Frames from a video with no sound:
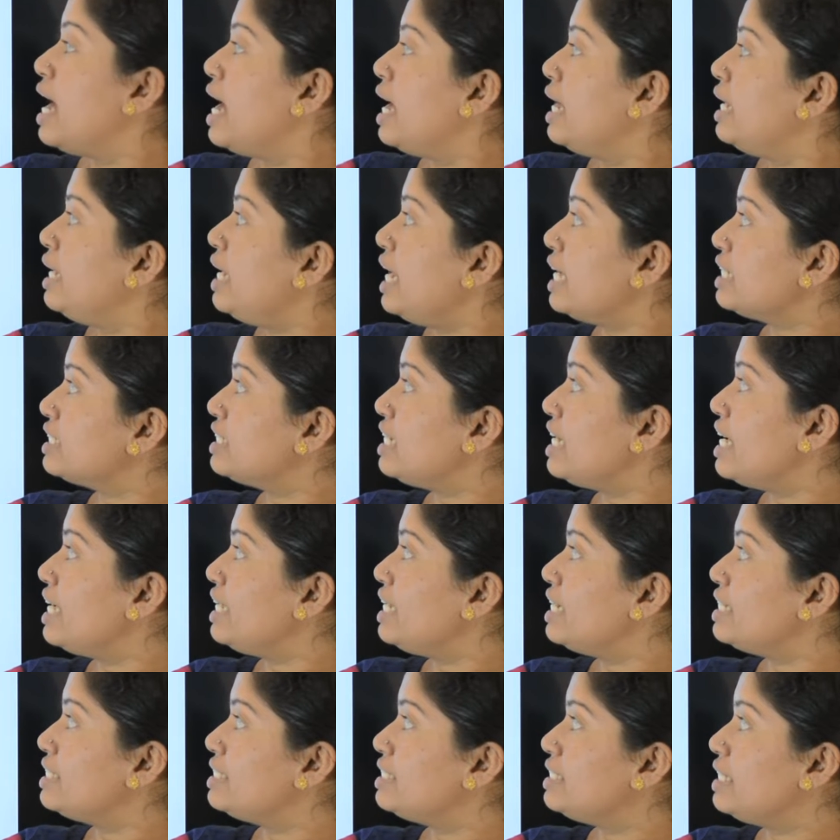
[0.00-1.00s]
Next, let
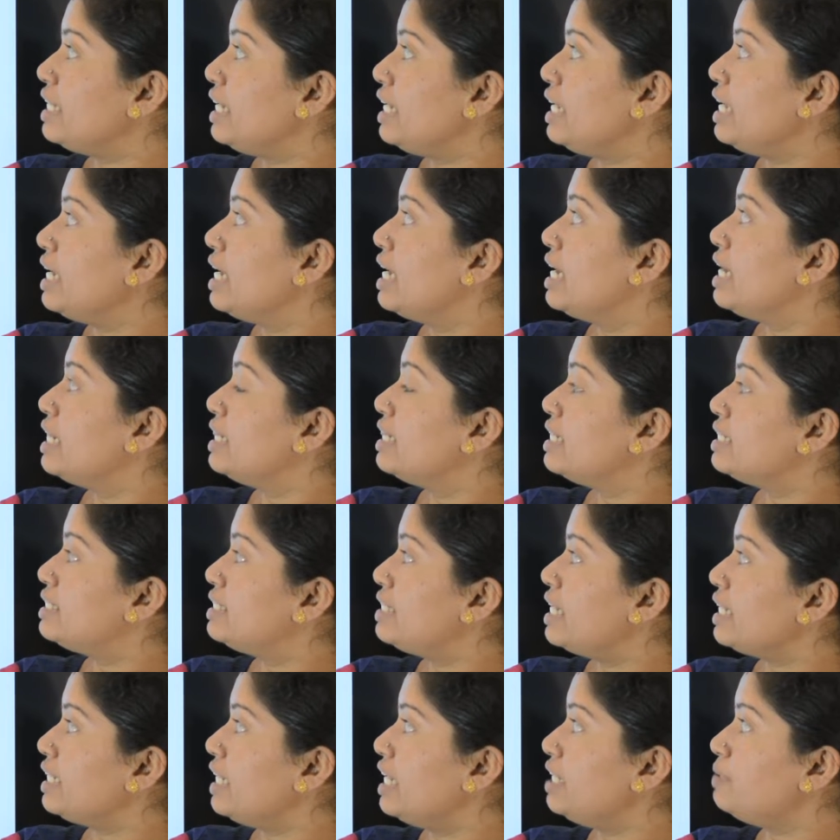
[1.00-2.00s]
us see the
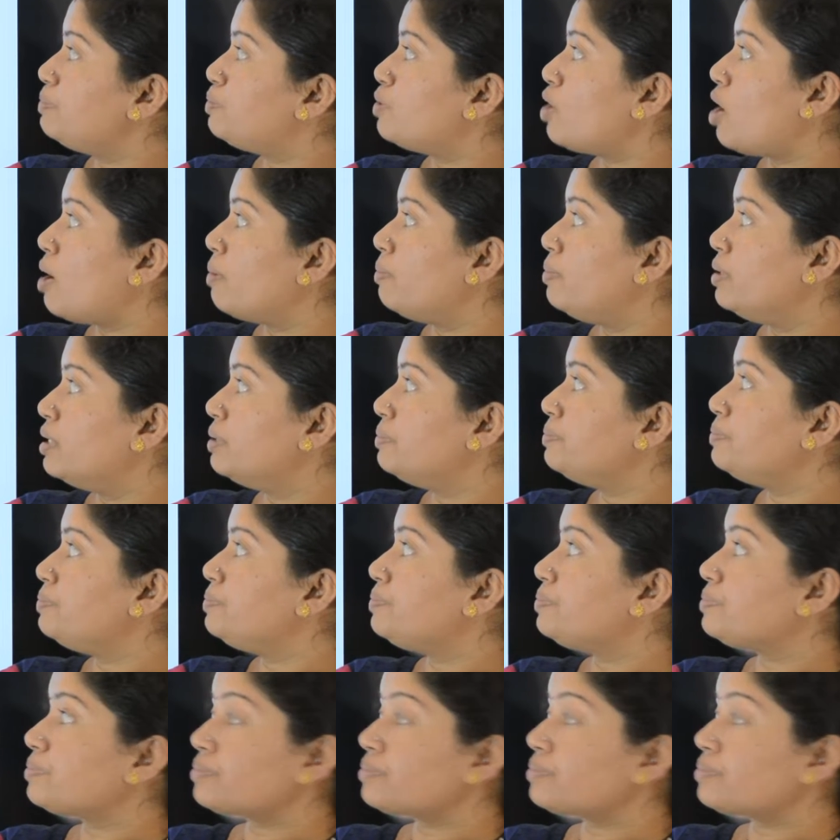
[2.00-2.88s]
second problem.